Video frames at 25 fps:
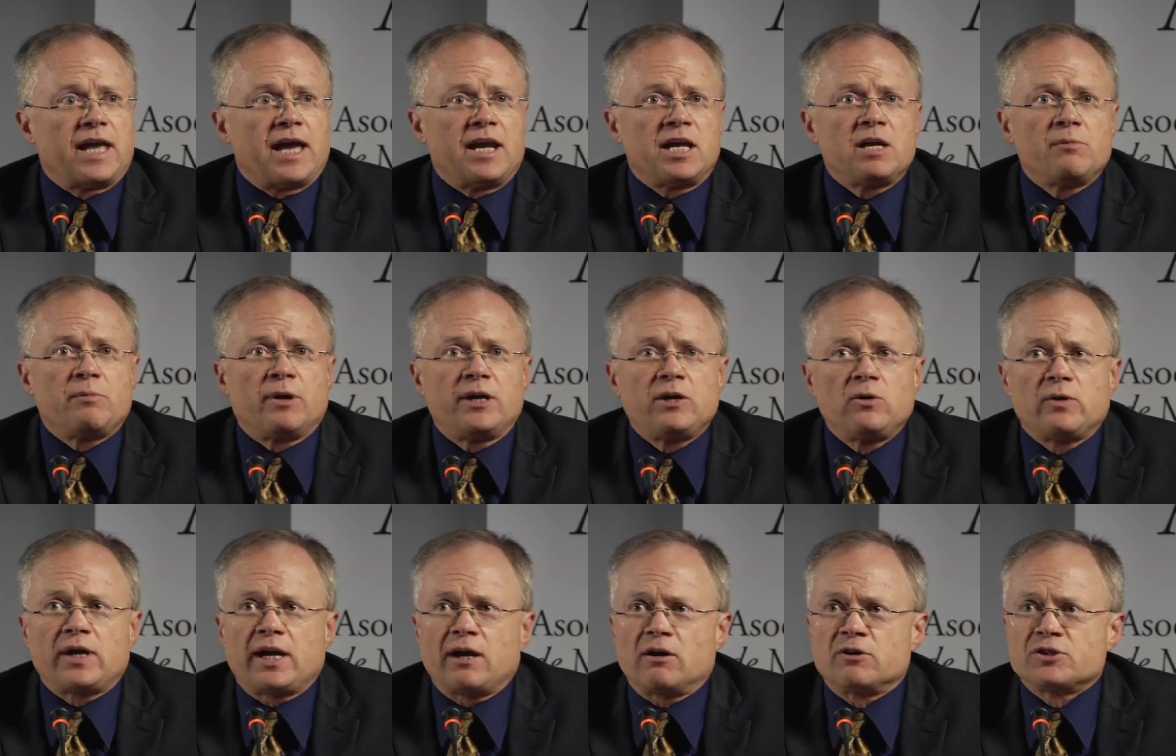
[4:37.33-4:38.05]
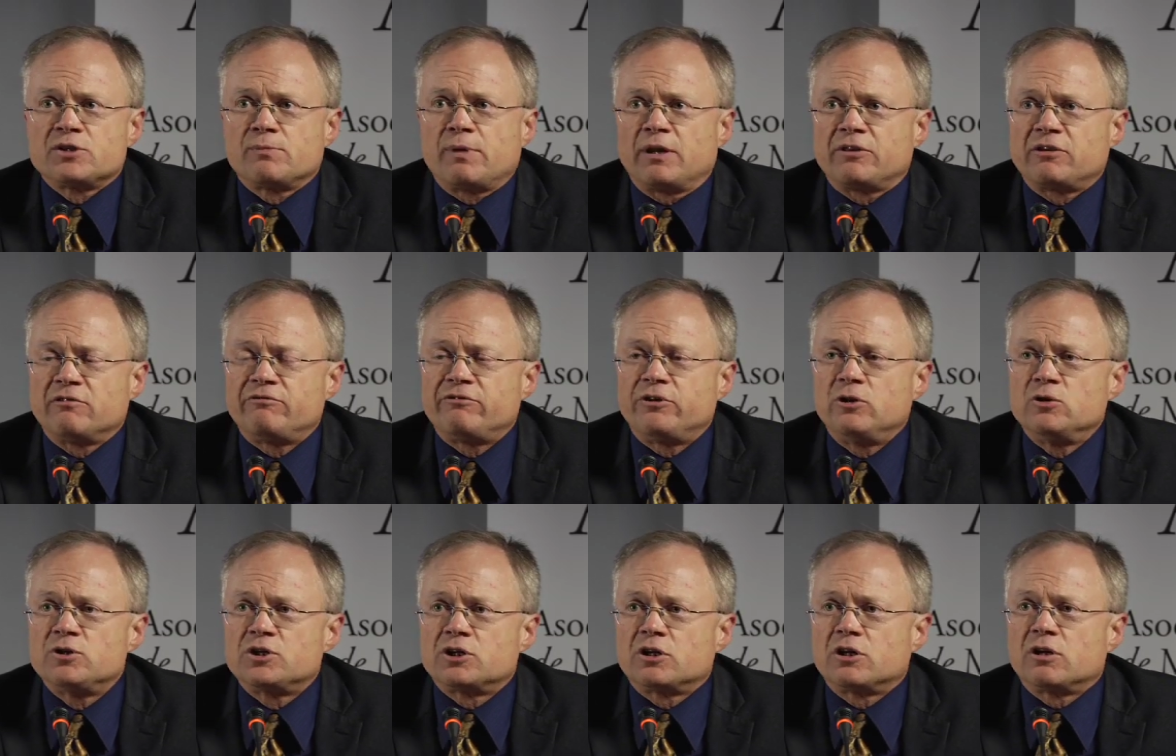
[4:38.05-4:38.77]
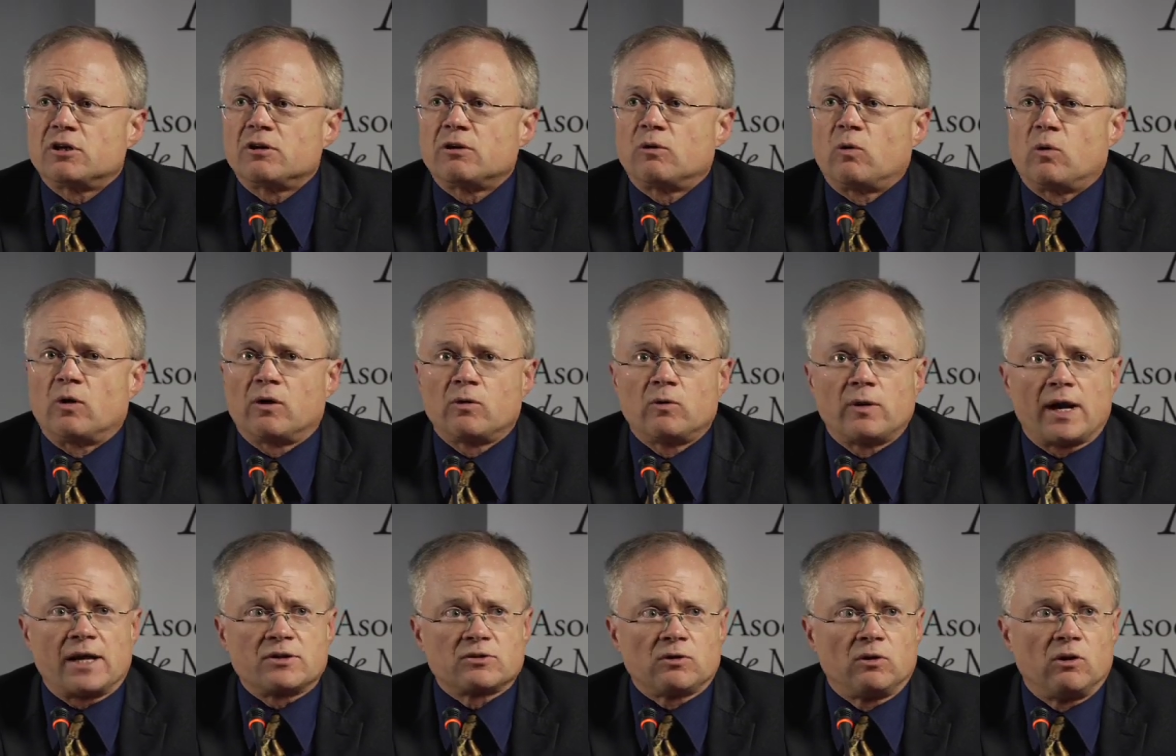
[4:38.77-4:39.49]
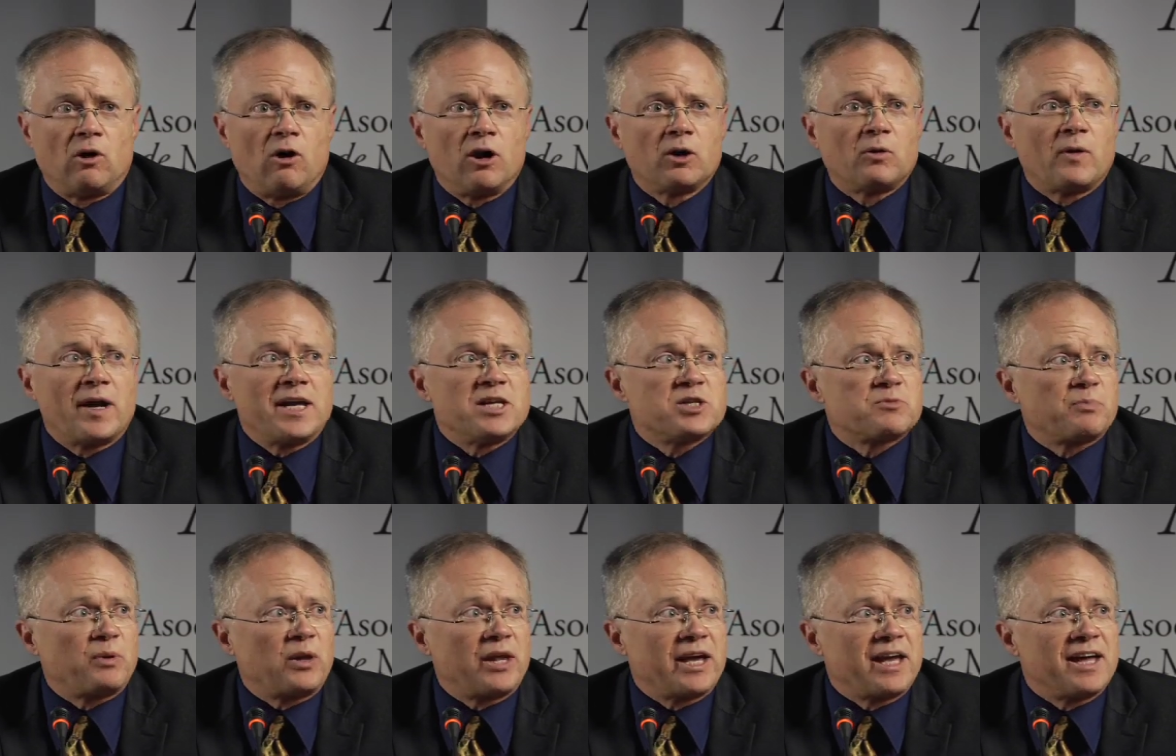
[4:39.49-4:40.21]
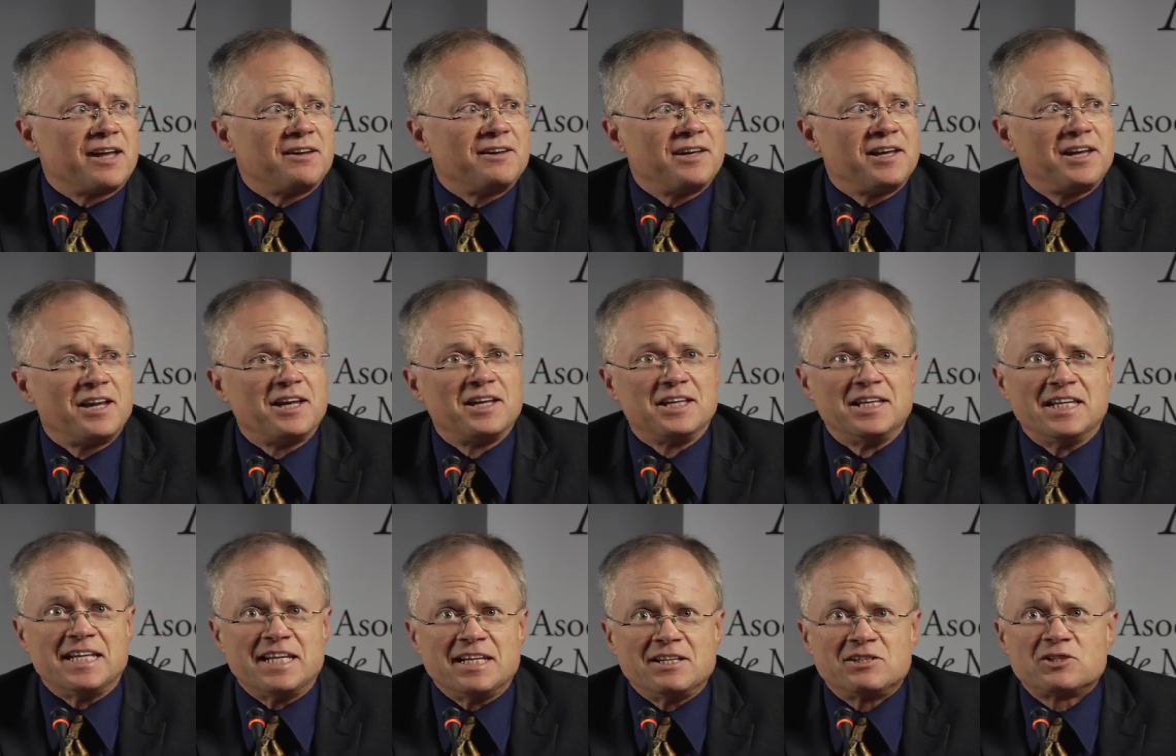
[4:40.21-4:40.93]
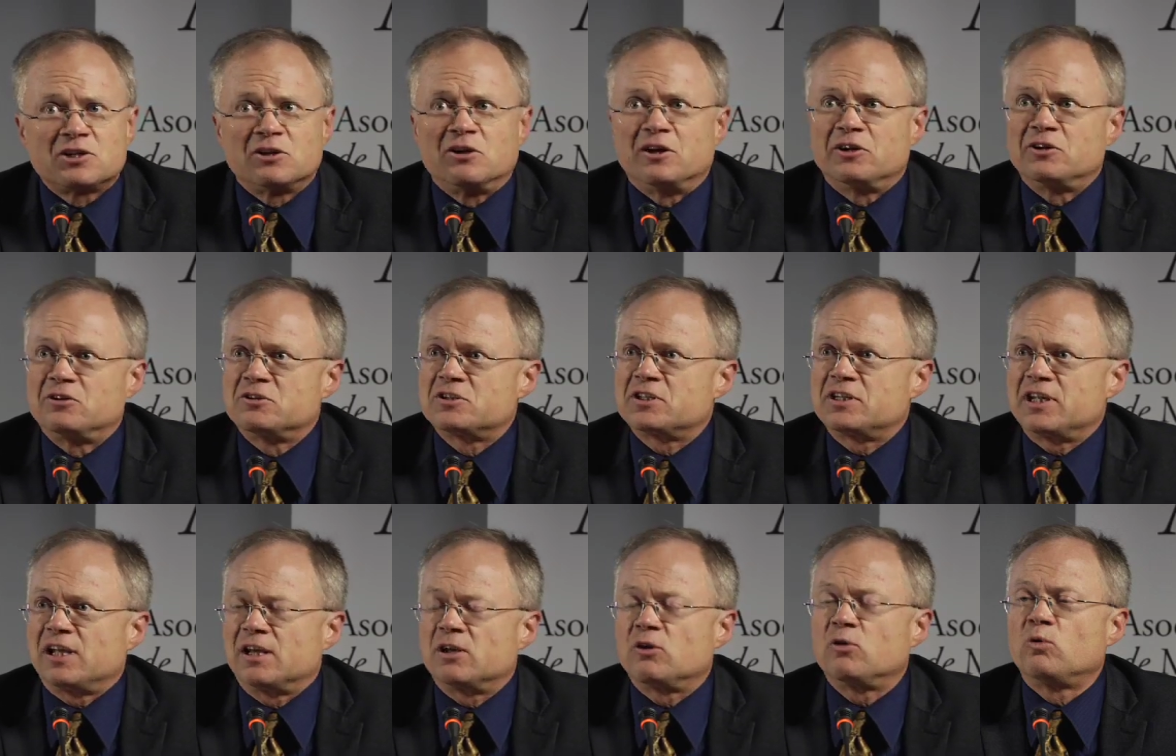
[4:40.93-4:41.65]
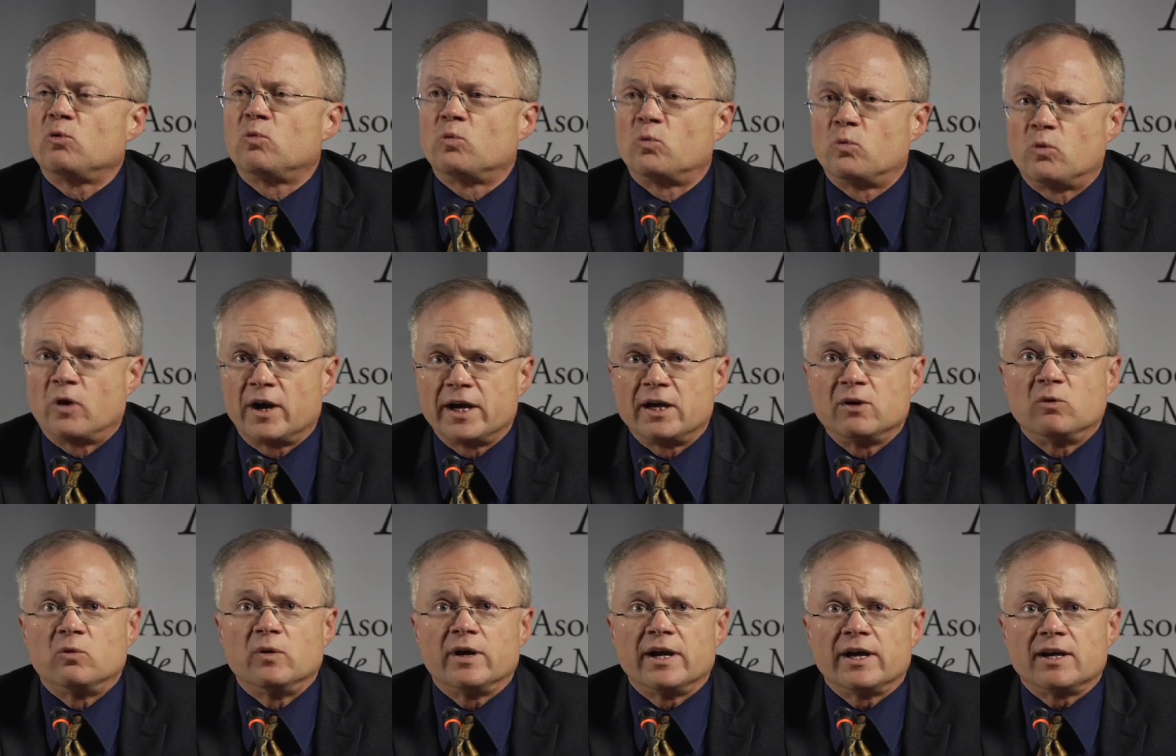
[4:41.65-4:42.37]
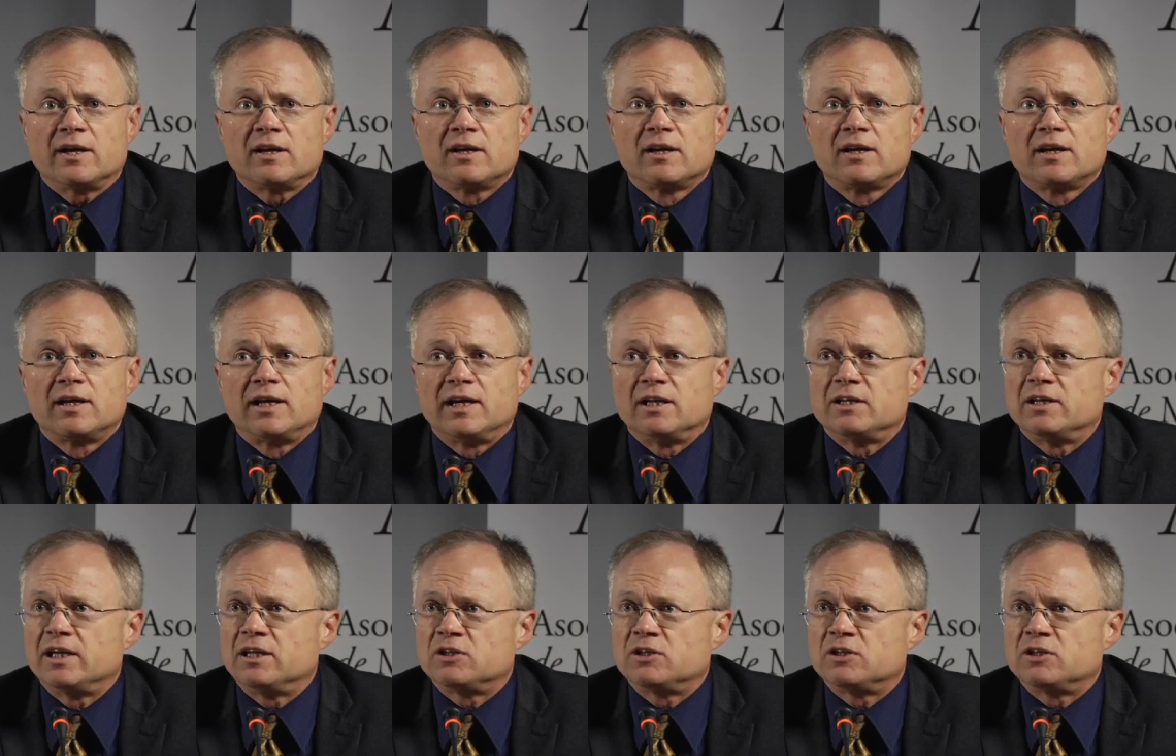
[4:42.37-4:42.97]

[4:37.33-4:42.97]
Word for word: anybody who cares about the future or who has long range plan needs to understand right away it,